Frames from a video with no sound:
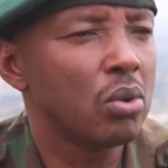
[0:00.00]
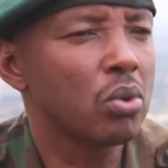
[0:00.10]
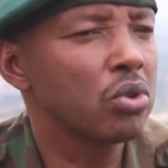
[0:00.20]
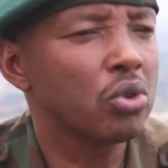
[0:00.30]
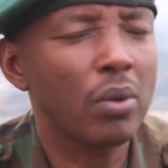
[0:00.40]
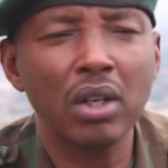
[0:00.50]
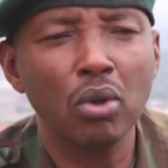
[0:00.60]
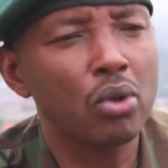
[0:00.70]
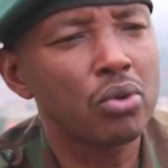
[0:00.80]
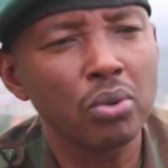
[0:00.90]
you lose
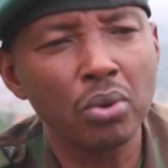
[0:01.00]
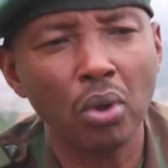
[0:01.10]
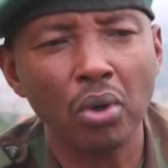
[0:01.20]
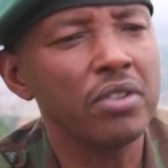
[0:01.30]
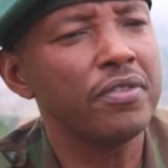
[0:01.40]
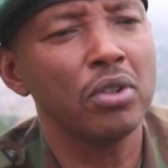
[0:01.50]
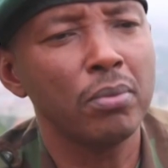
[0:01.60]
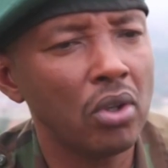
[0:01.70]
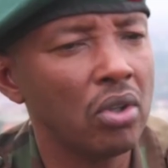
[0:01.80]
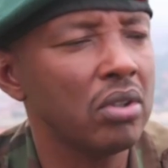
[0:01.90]
one or two or
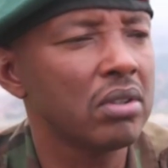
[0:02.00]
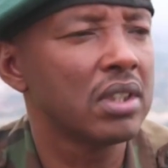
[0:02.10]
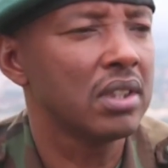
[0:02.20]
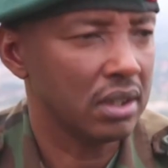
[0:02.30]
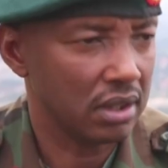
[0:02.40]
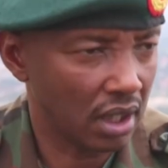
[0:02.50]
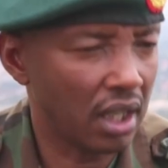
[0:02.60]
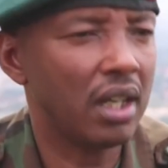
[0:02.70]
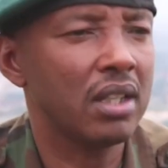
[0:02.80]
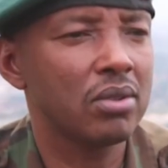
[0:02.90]
even more,
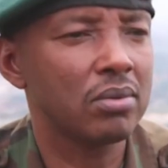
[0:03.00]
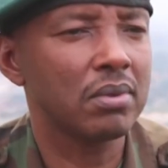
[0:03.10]
yeah.